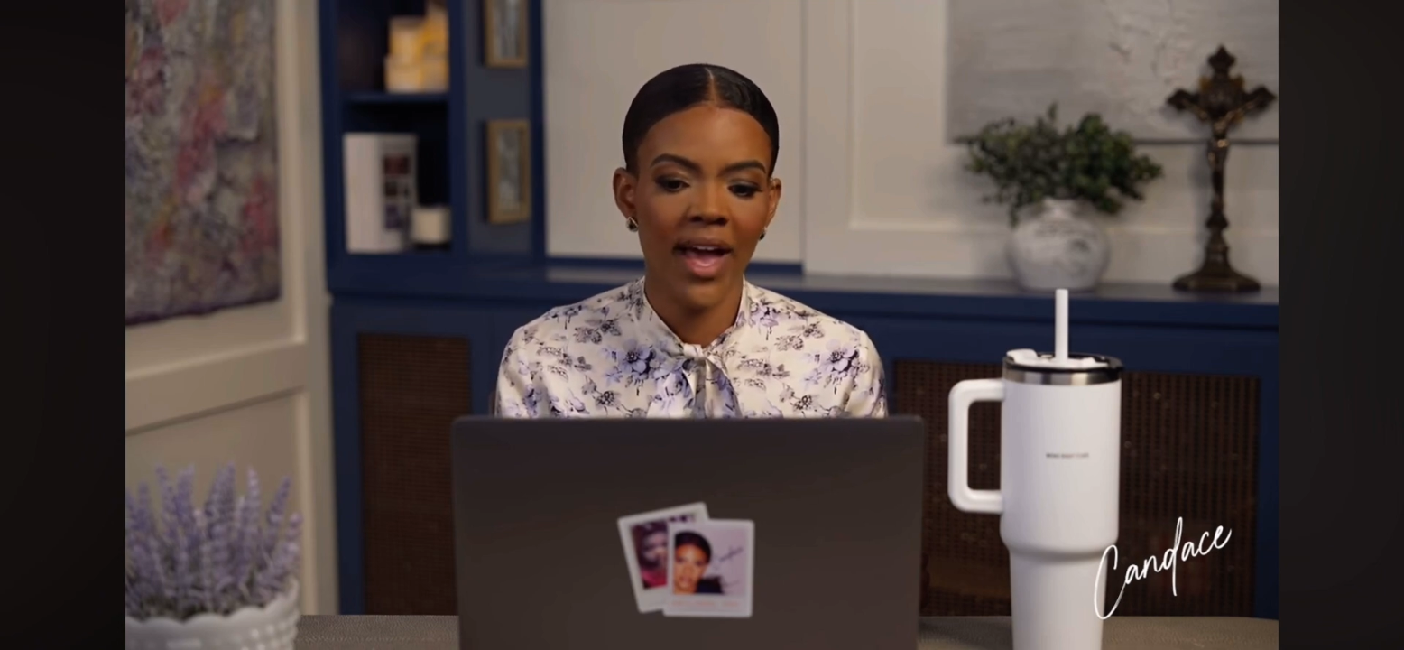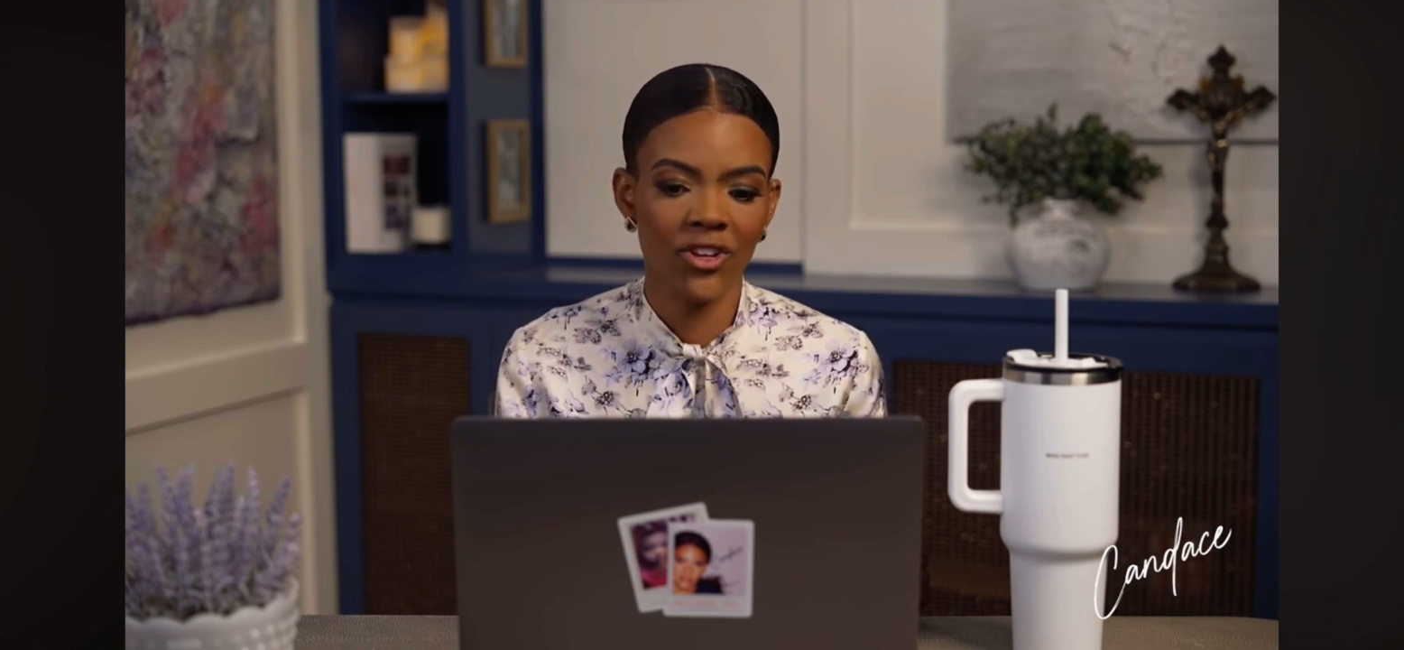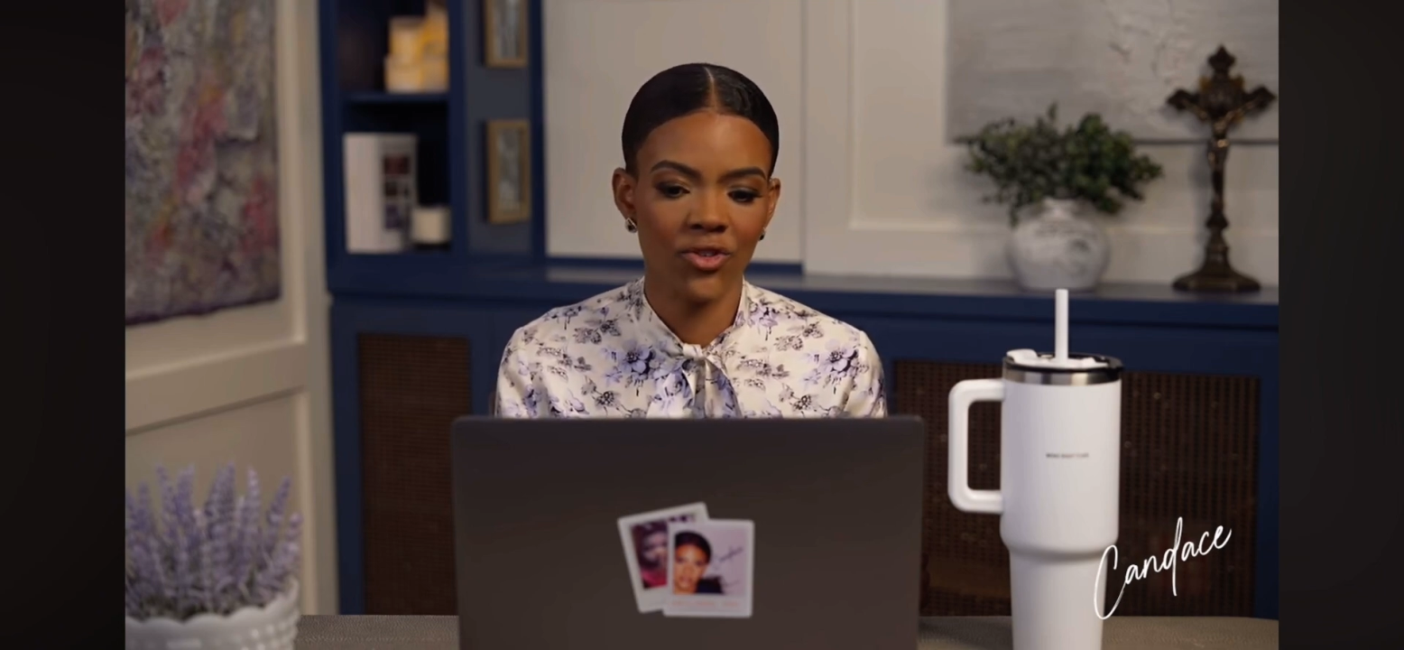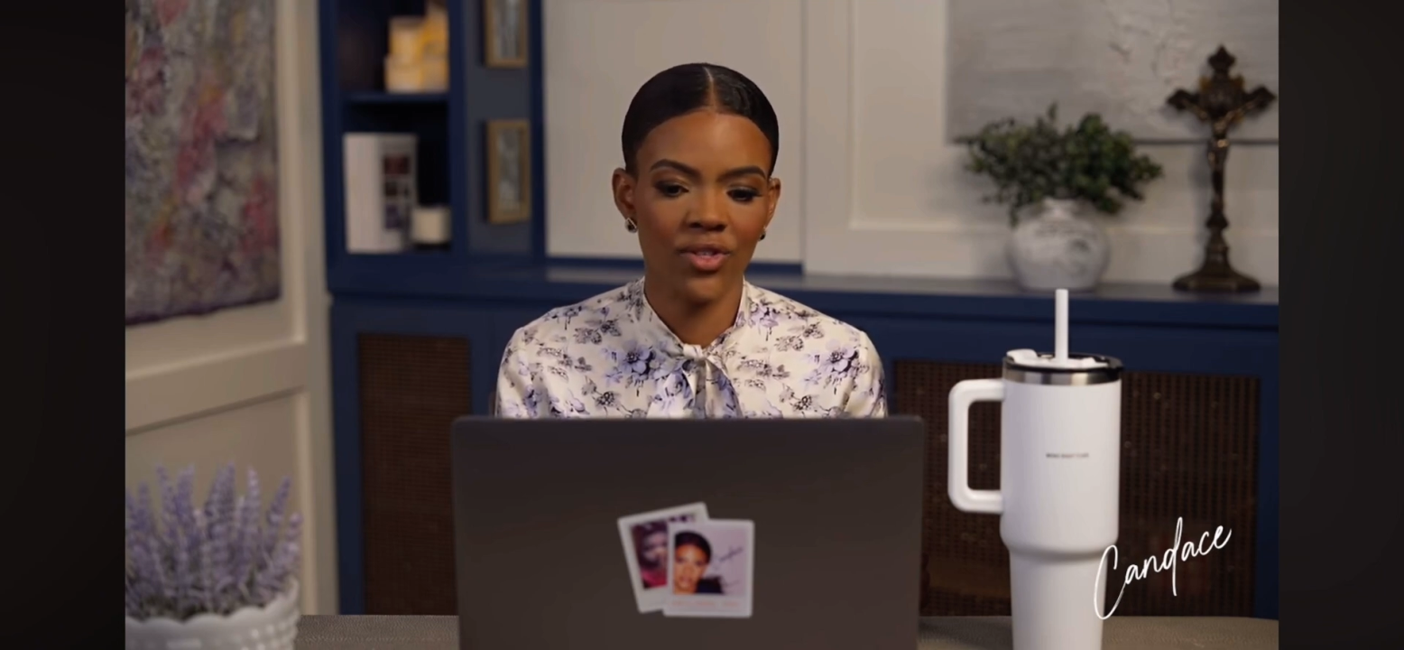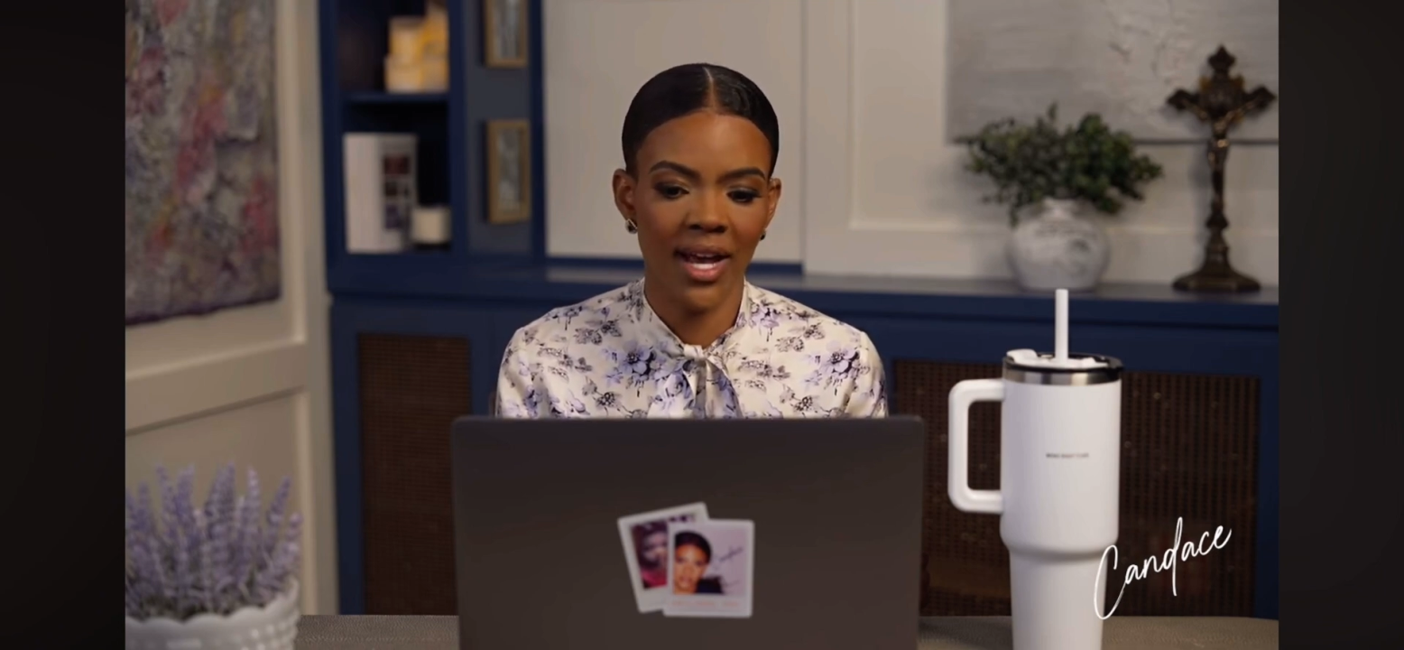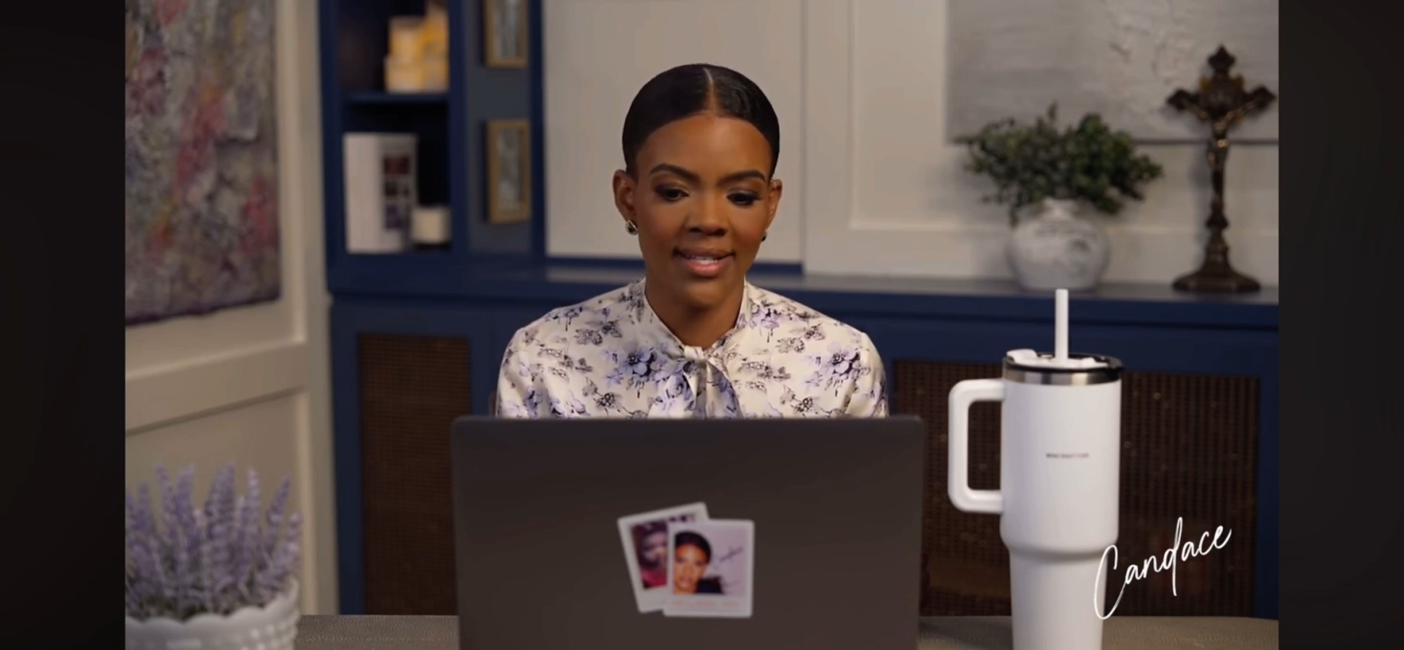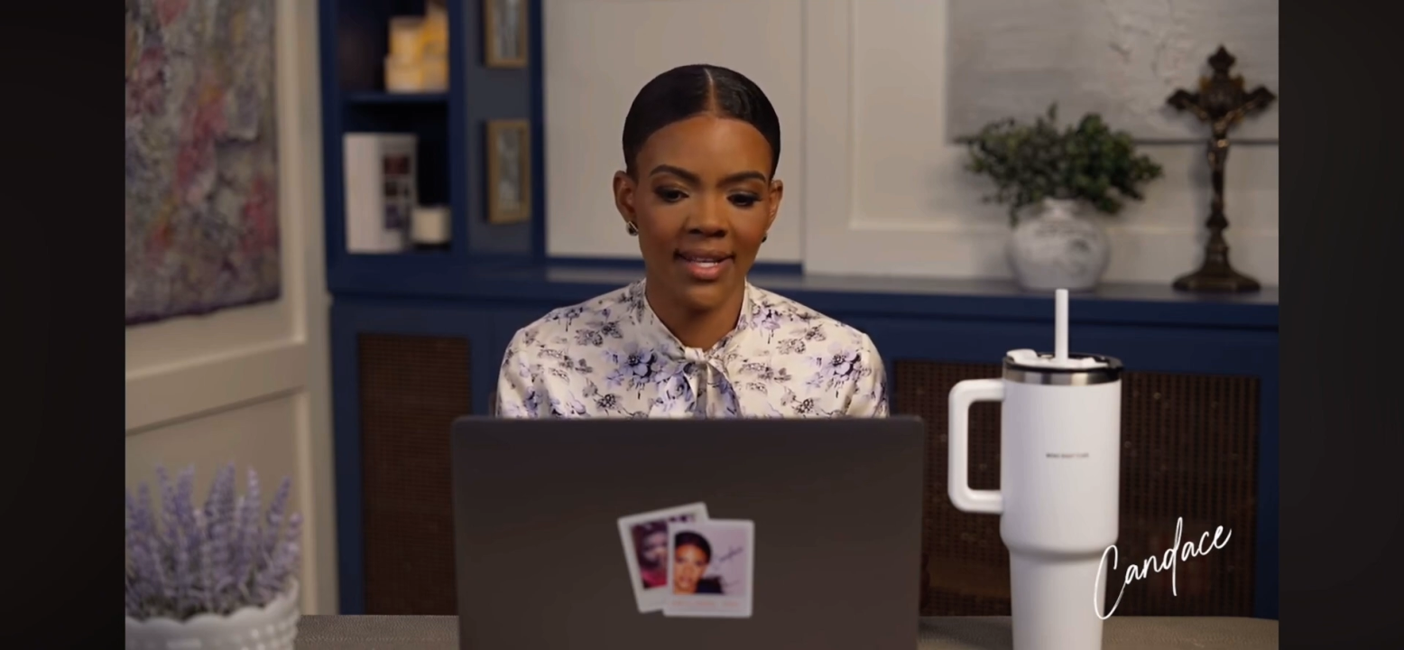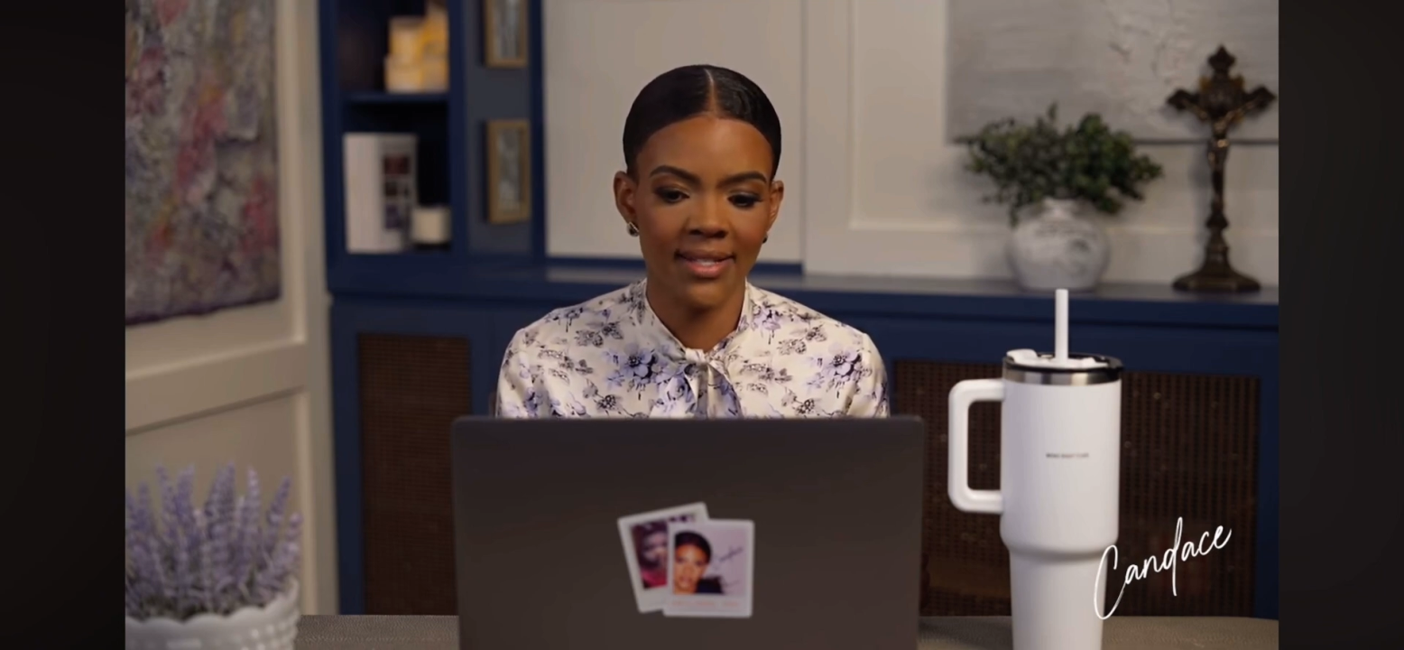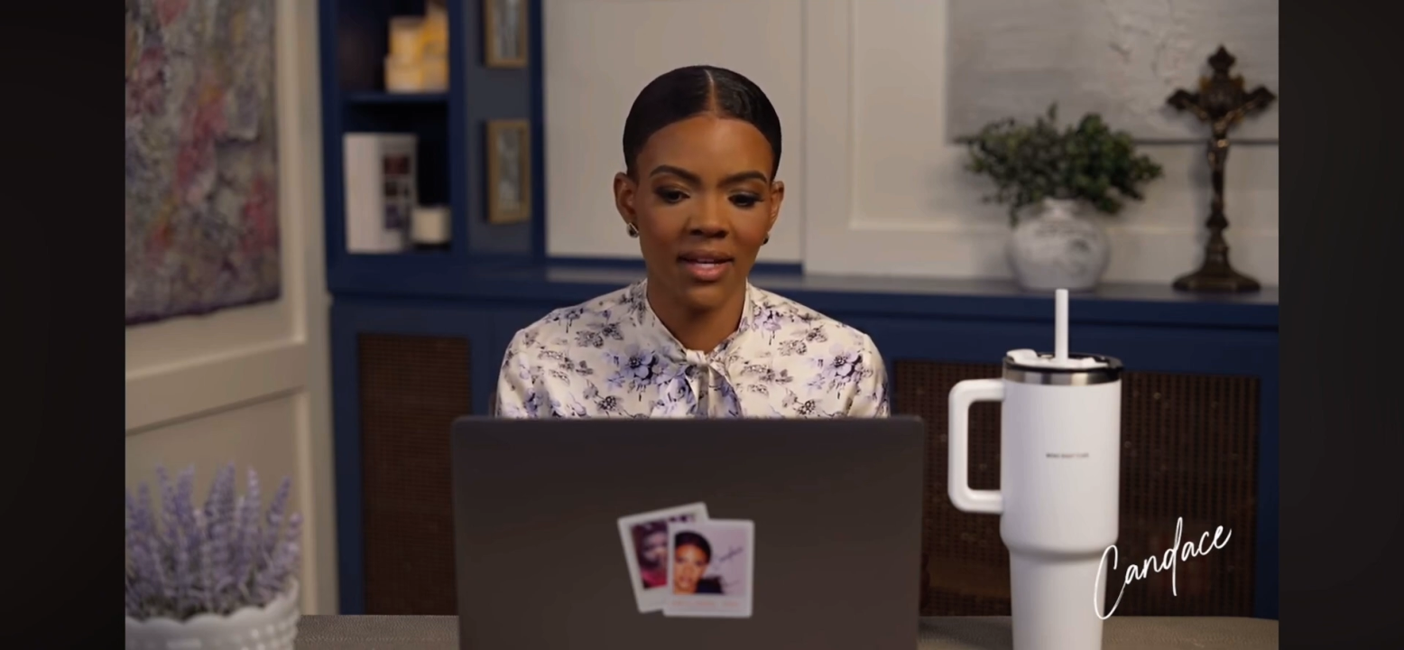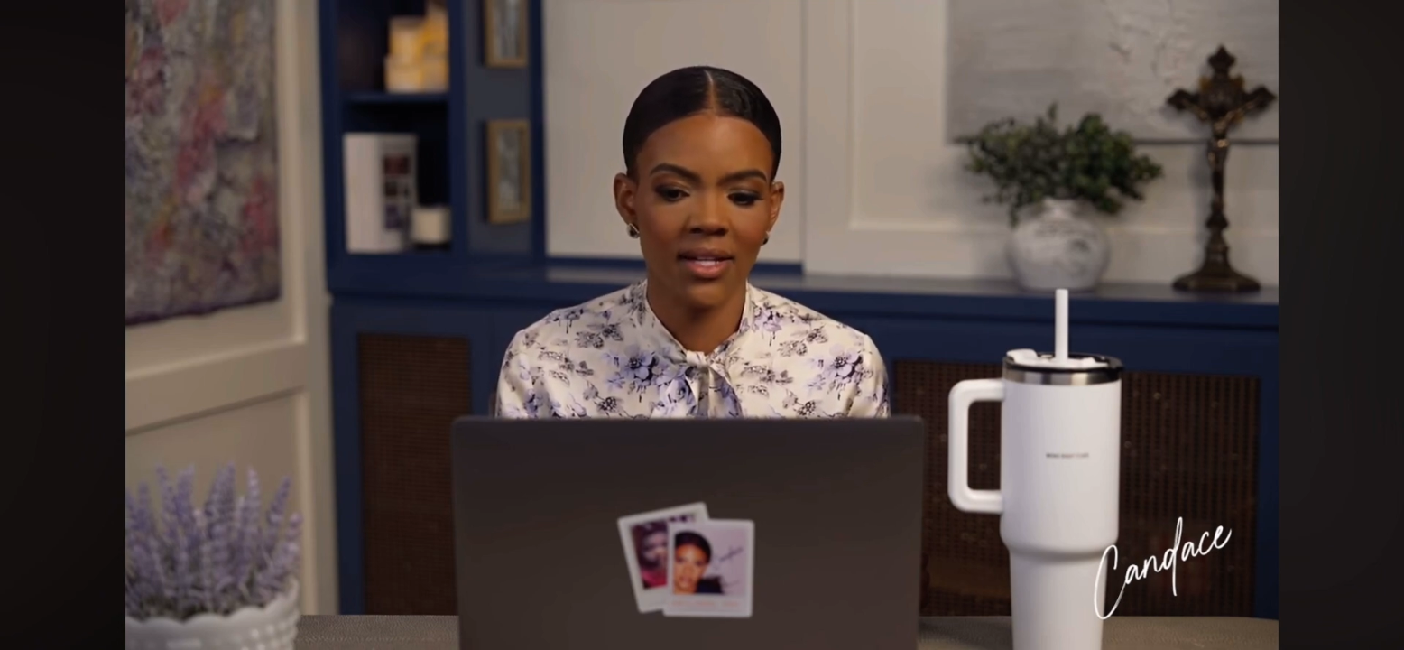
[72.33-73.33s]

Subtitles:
exercises